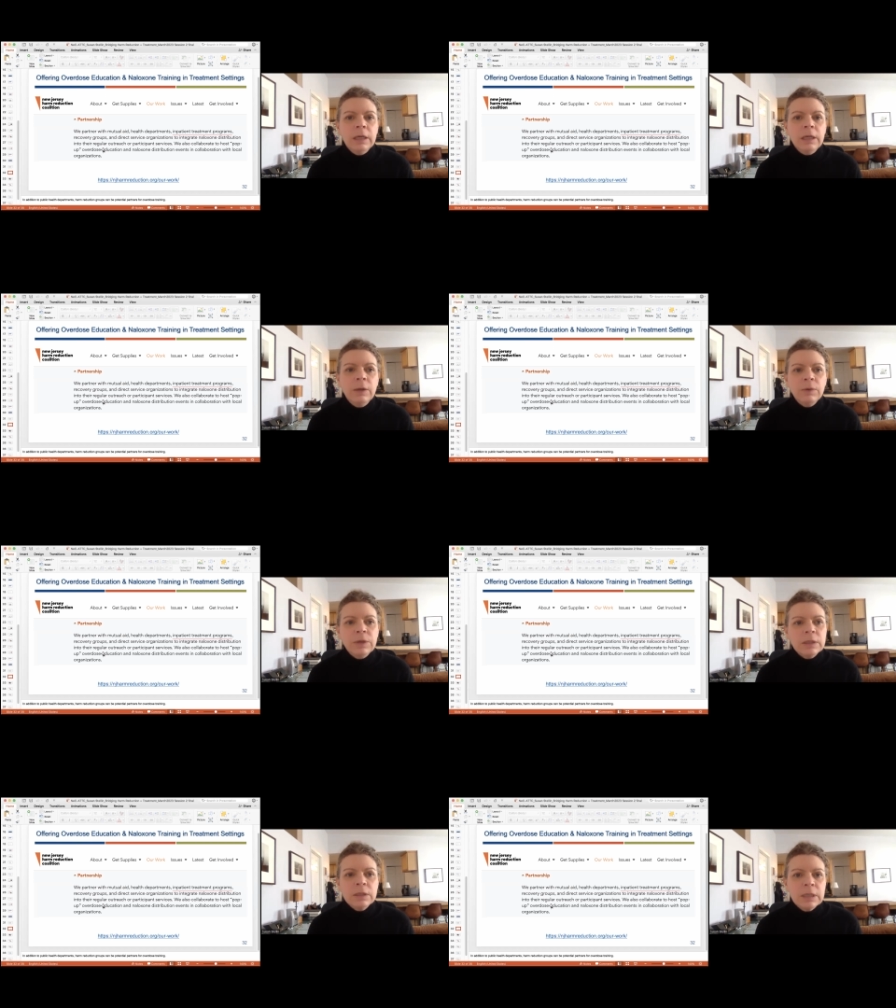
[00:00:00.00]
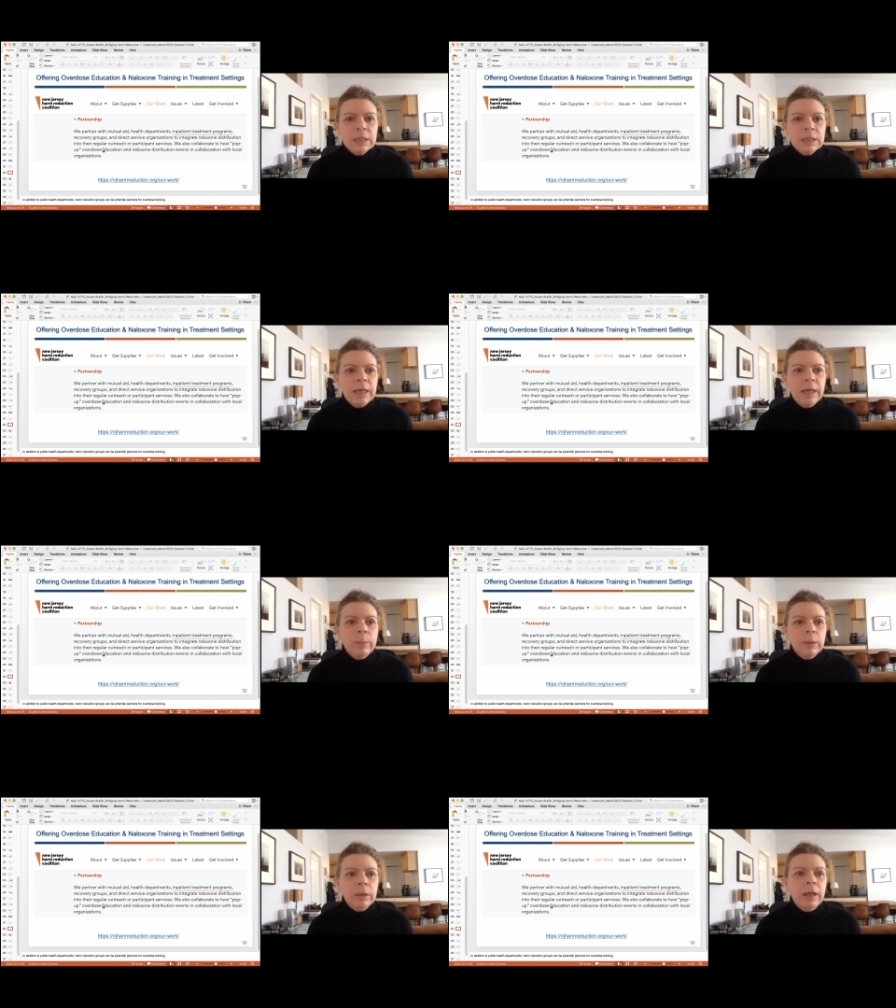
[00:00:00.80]
you know, this is an
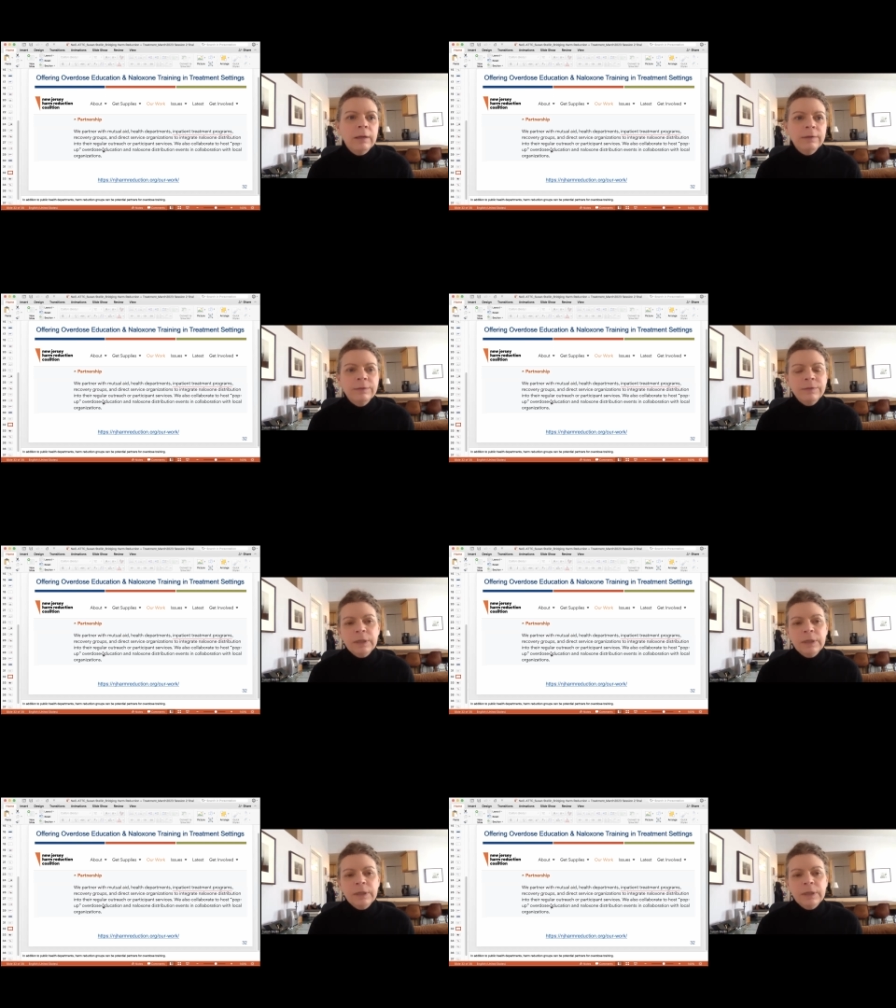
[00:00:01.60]
example of,